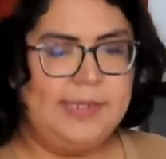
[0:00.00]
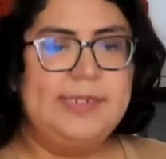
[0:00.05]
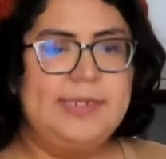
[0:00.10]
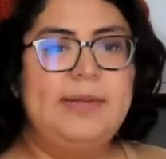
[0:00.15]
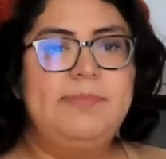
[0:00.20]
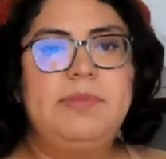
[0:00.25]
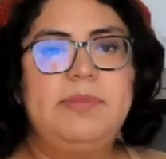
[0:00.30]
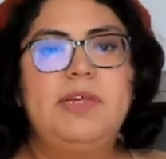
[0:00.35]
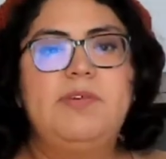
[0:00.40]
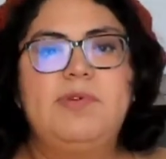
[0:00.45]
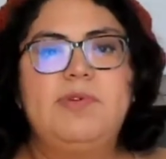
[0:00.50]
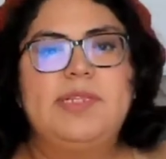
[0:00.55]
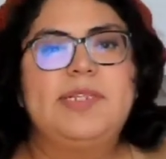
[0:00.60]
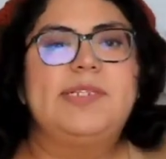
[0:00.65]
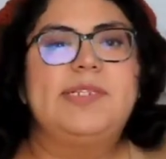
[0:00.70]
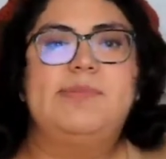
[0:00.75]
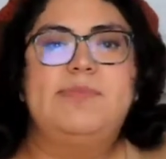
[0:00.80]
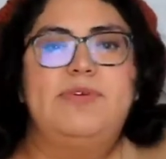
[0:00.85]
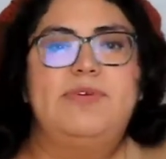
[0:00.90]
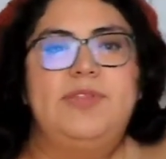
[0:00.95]
Same thing with the
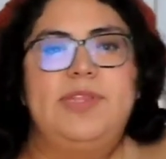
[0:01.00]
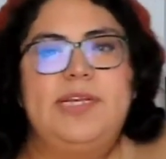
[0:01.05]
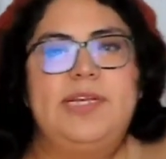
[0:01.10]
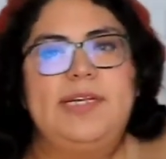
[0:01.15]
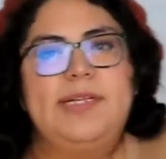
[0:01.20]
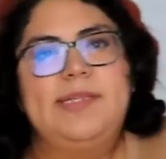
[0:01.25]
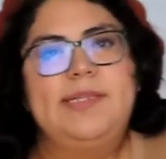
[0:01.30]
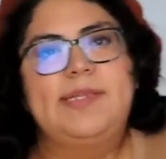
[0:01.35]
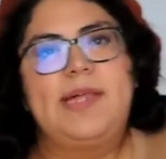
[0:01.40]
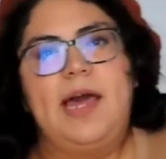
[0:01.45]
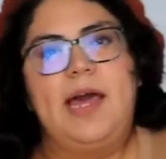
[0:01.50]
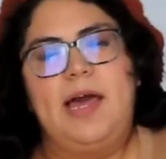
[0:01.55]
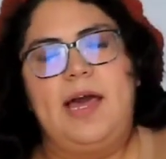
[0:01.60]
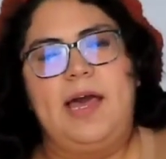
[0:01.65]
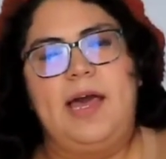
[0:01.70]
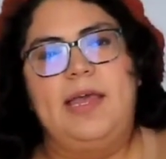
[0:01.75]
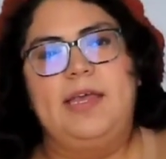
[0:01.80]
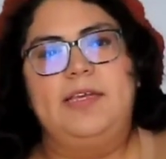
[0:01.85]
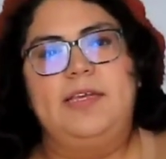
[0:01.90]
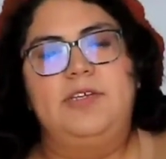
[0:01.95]
smoothies.
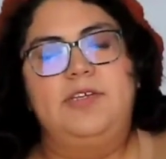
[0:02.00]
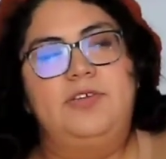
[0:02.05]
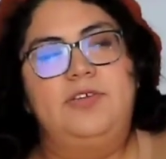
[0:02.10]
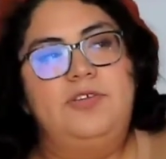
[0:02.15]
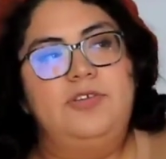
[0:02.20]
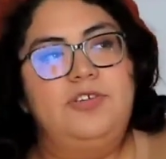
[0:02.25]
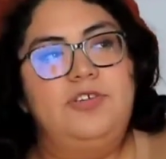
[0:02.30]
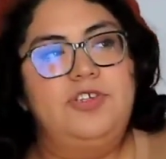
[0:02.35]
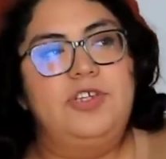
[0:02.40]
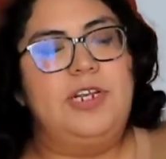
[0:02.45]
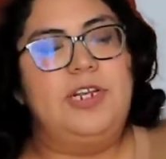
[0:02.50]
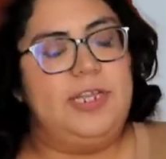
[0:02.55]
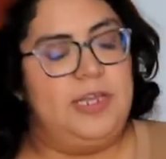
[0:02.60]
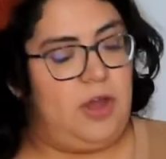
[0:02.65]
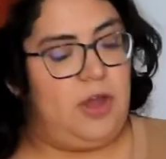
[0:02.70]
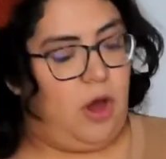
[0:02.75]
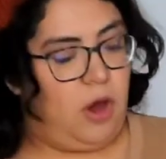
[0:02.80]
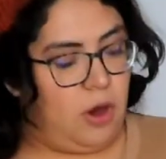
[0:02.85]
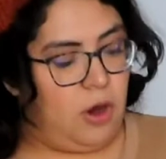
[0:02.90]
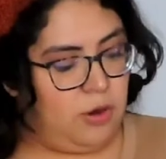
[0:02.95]
I
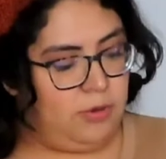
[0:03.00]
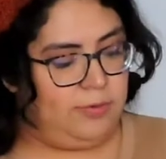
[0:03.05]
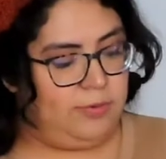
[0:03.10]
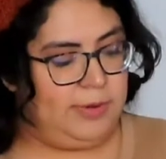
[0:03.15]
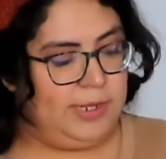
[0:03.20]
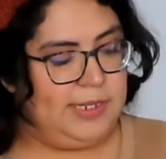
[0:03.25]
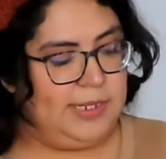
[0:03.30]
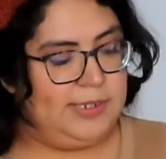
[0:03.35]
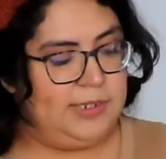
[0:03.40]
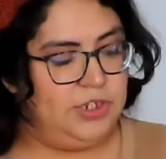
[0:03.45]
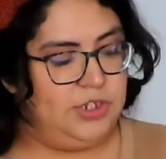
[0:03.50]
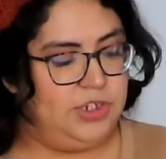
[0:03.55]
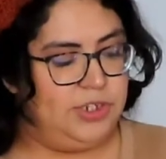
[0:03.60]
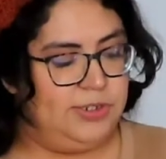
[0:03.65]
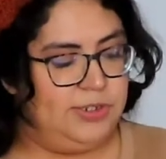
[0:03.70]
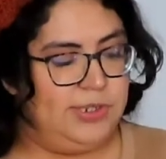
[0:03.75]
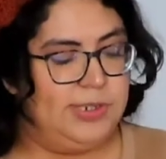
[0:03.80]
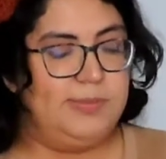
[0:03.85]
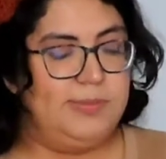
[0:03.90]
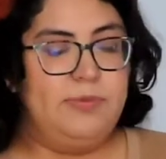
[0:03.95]
usually always
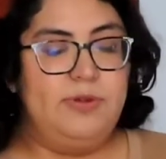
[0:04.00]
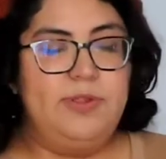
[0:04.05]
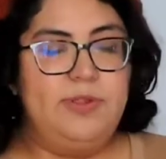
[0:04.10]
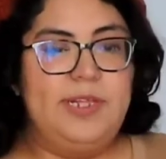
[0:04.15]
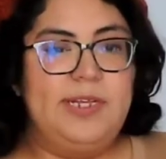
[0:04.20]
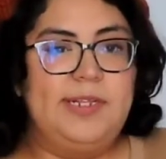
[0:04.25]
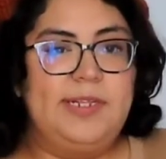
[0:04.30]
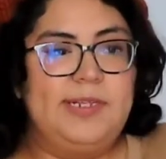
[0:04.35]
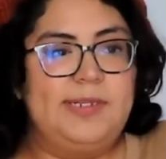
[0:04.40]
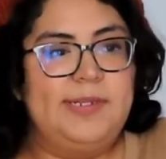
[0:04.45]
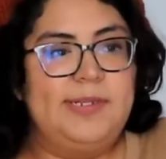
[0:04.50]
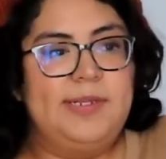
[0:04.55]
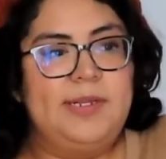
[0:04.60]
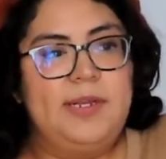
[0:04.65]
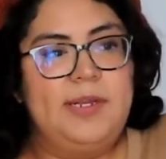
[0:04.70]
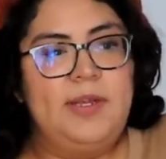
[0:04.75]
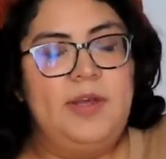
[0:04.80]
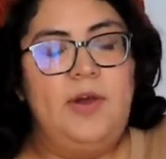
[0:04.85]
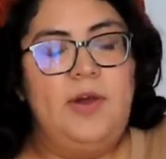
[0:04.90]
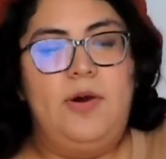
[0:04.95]
choose smoothies,
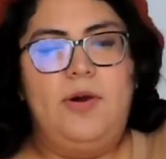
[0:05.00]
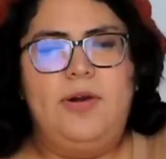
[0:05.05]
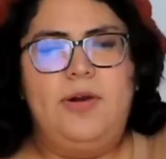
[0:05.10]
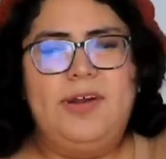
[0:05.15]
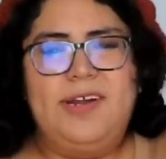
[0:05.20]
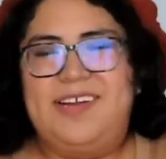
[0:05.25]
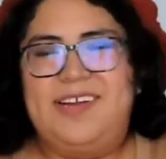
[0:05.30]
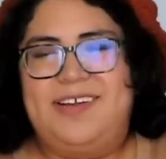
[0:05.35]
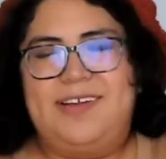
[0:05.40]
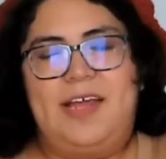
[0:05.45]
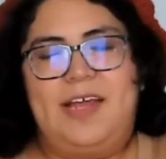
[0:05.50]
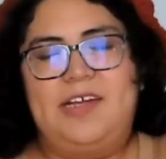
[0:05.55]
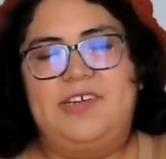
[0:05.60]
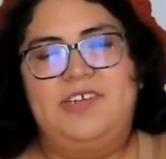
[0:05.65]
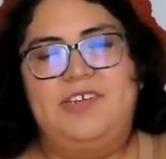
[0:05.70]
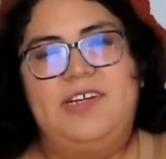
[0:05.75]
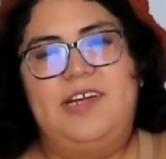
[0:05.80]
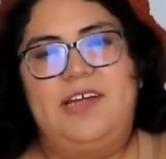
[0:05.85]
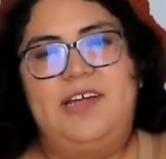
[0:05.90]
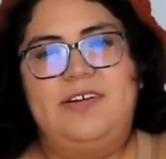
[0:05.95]
or
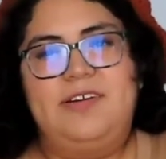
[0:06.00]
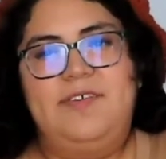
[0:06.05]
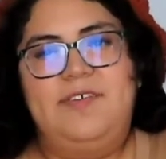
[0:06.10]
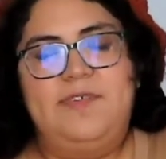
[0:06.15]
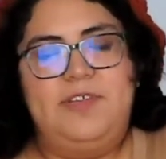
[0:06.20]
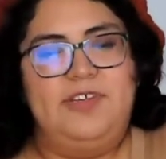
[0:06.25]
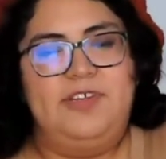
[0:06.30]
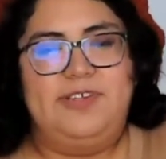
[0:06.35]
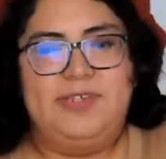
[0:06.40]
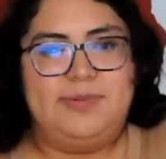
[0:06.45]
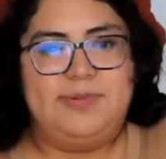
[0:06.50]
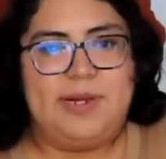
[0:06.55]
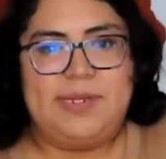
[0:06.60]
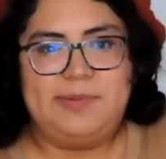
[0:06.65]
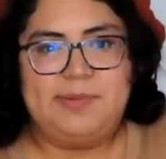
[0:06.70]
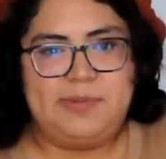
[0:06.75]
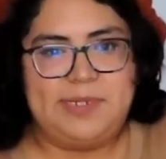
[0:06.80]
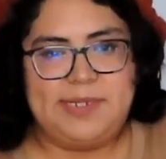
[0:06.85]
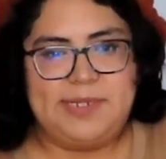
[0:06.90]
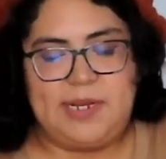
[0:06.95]
actually I don't even use
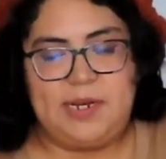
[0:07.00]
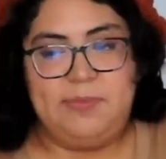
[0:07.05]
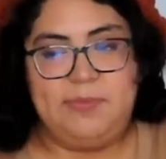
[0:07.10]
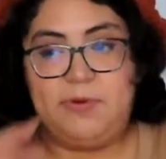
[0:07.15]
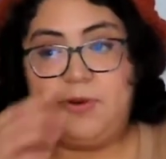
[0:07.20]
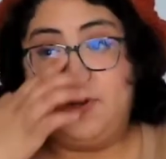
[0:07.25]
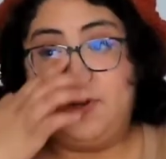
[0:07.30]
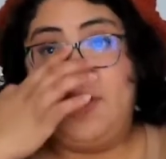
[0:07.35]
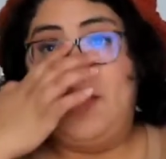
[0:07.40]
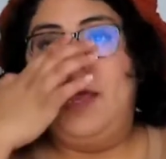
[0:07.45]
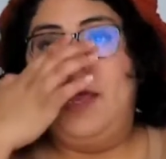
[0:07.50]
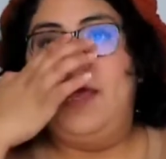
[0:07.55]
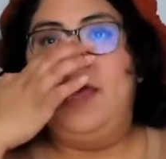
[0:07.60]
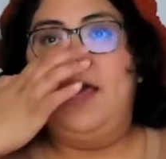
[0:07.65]
recipes anymore.